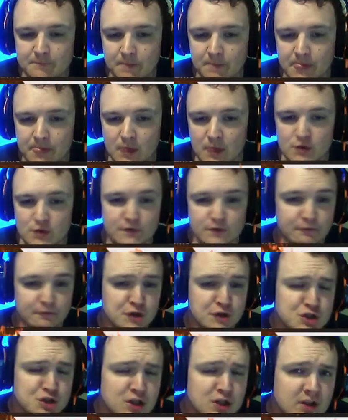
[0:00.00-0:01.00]
There's
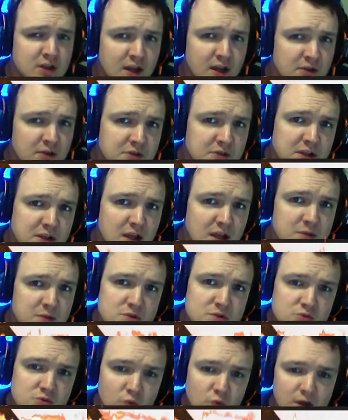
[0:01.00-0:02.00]
fishing now in the game as
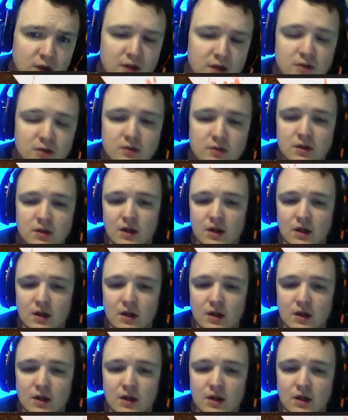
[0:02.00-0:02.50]
well.